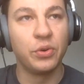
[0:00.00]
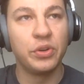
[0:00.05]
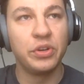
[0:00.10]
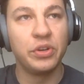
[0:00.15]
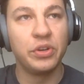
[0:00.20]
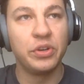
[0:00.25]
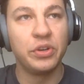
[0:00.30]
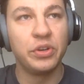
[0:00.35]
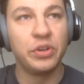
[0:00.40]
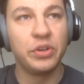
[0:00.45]

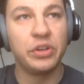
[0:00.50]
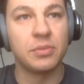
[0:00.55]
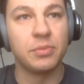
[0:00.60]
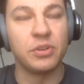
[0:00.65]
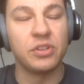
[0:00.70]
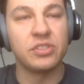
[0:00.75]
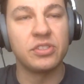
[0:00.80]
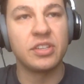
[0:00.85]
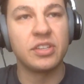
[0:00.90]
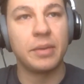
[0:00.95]
your
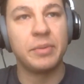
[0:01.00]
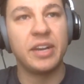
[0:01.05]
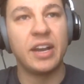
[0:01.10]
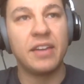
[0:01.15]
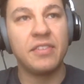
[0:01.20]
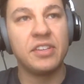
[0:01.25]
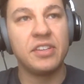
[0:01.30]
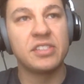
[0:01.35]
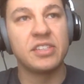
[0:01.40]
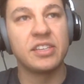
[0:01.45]
customers? I mean,
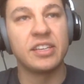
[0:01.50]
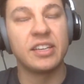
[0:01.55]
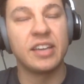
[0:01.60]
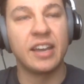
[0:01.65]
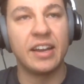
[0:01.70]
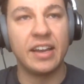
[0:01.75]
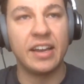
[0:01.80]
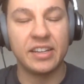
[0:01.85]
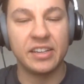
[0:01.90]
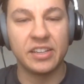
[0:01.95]
obviously
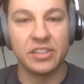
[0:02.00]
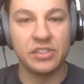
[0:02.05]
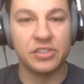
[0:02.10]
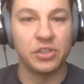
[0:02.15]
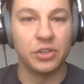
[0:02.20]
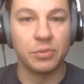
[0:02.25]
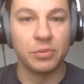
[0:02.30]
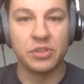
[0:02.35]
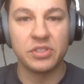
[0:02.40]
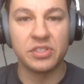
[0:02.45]
kind of end
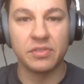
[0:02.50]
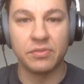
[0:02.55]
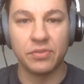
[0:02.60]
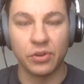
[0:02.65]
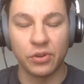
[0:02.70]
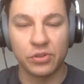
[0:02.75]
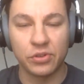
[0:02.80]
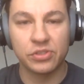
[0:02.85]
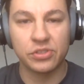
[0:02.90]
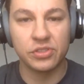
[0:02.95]
consumers and
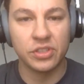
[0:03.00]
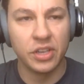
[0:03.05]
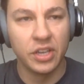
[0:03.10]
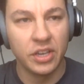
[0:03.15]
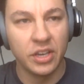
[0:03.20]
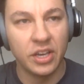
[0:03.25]
folks